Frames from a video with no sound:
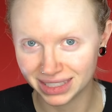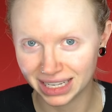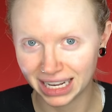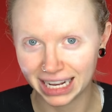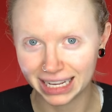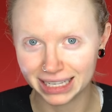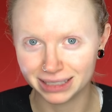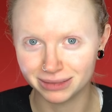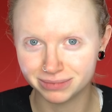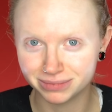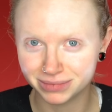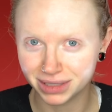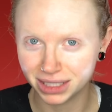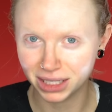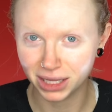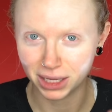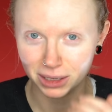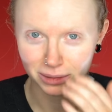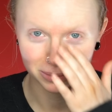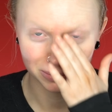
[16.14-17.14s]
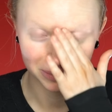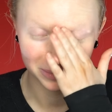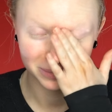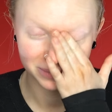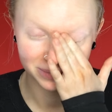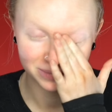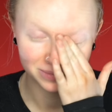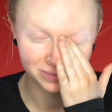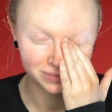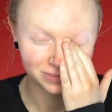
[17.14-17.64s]
Hi, hello,
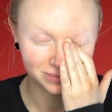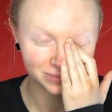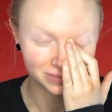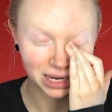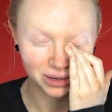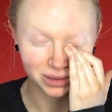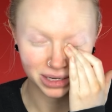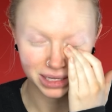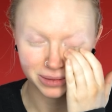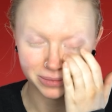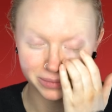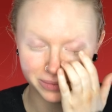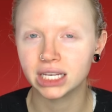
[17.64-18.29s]
howdy,